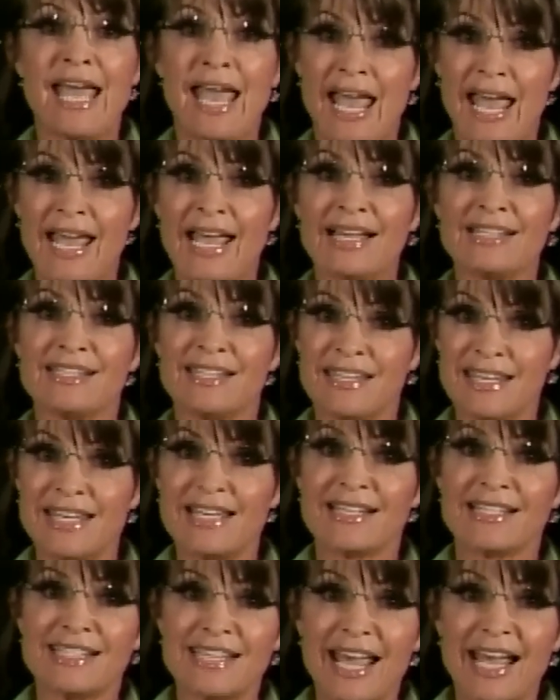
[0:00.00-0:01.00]
as the
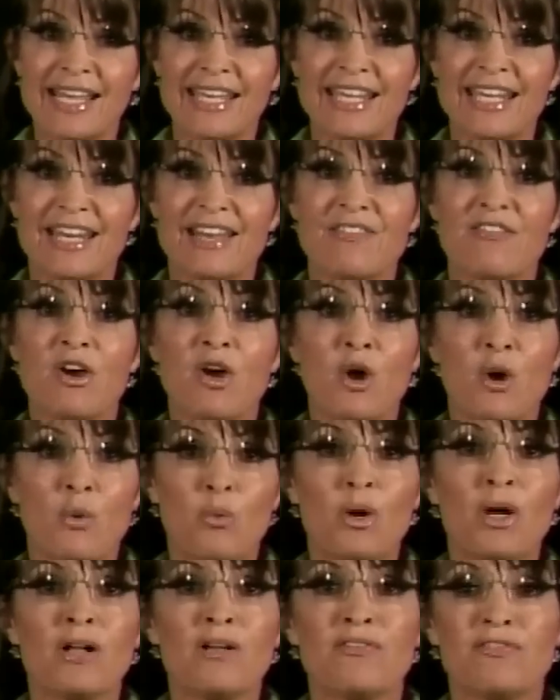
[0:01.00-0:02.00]
executive,
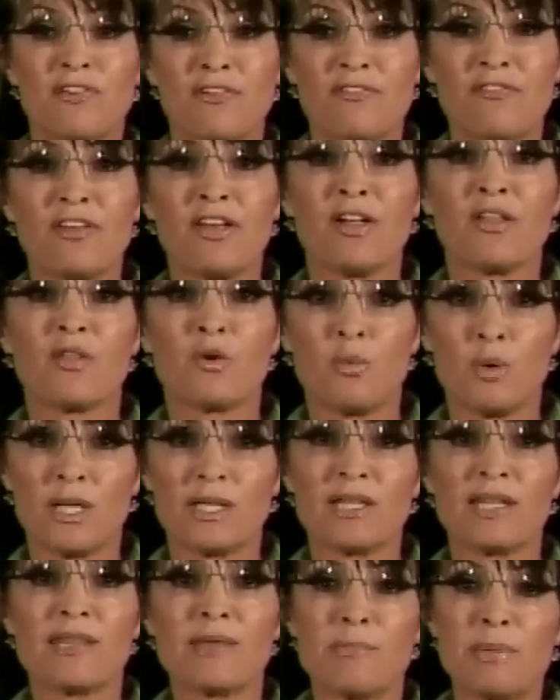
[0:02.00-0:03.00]
will fulfill the
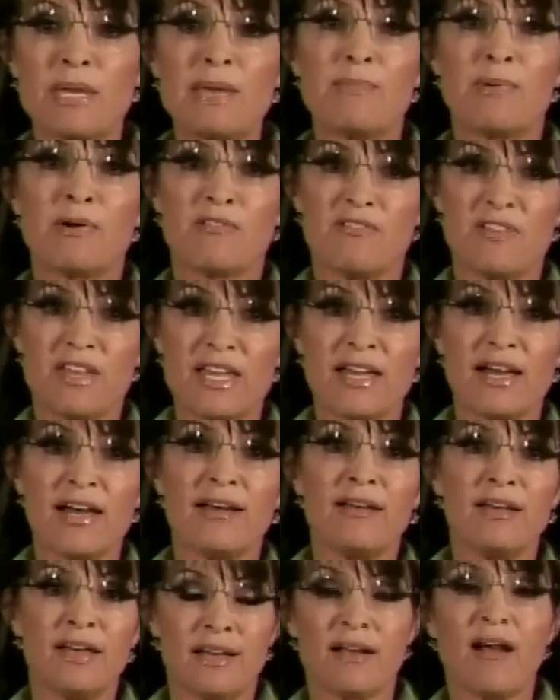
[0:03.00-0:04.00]
will of the people via
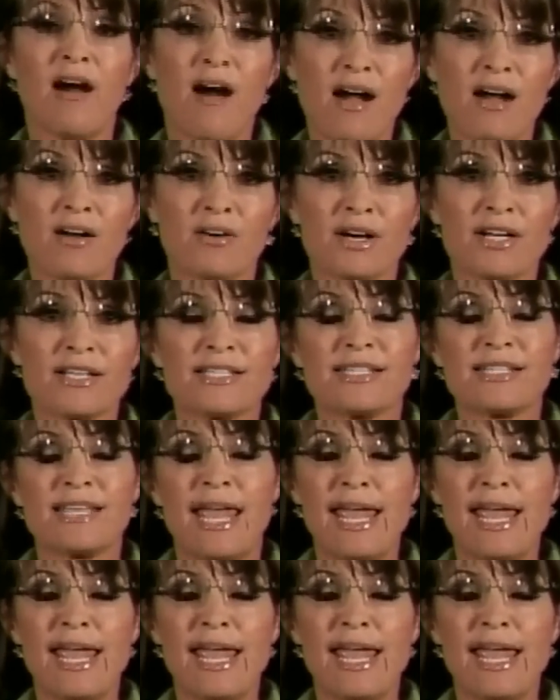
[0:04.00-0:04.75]
Congress.